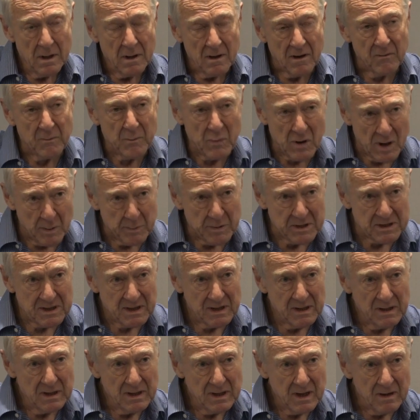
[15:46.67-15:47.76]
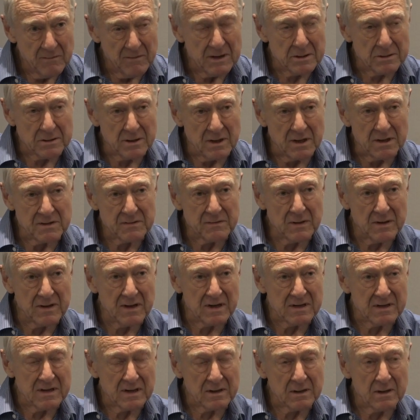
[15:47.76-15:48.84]
of property, every transfer
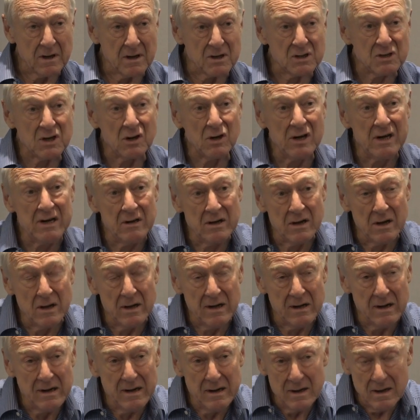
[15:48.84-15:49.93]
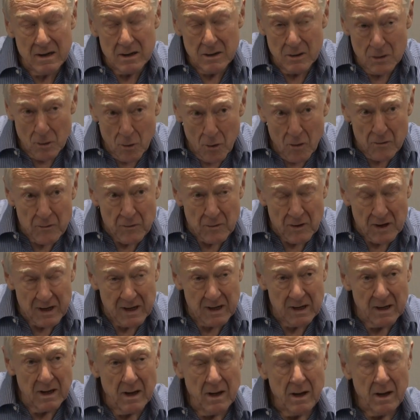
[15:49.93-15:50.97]
that occurs lawfully